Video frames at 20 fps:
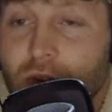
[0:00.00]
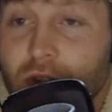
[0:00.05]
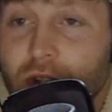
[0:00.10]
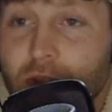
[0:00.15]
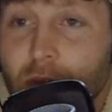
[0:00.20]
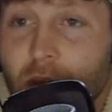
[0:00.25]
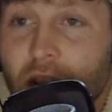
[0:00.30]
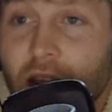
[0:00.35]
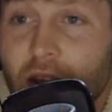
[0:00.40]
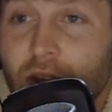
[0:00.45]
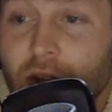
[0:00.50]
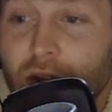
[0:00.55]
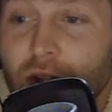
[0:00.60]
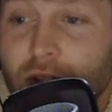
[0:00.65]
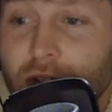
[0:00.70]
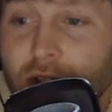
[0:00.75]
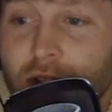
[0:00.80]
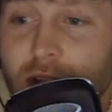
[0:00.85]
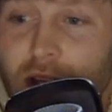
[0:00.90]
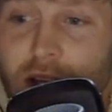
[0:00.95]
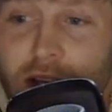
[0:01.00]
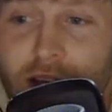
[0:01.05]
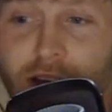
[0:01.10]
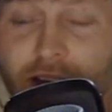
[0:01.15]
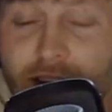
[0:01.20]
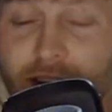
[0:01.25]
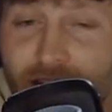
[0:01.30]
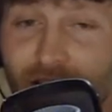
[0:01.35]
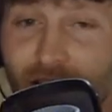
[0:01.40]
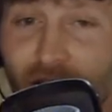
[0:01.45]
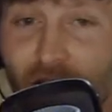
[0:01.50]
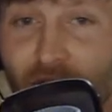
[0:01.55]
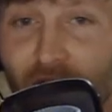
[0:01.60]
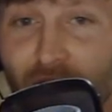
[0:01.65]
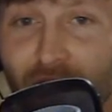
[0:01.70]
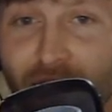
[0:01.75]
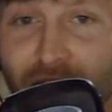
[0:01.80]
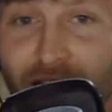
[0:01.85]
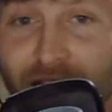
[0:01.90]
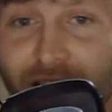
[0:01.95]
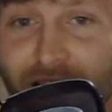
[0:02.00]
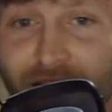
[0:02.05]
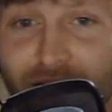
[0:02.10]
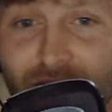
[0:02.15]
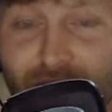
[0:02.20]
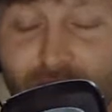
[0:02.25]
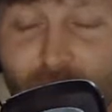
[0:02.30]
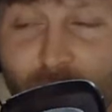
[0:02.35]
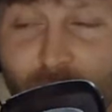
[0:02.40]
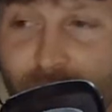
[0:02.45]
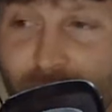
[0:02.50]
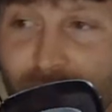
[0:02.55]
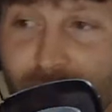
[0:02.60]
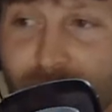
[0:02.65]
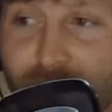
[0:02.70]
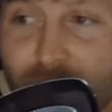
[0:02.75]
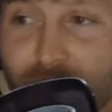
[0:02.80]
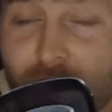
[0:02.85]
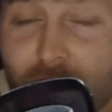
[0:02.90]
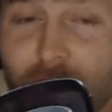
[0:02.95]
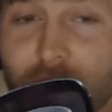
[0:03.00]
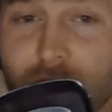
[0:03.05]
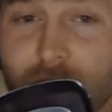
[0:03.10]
Panthers, on the Twitter sphere.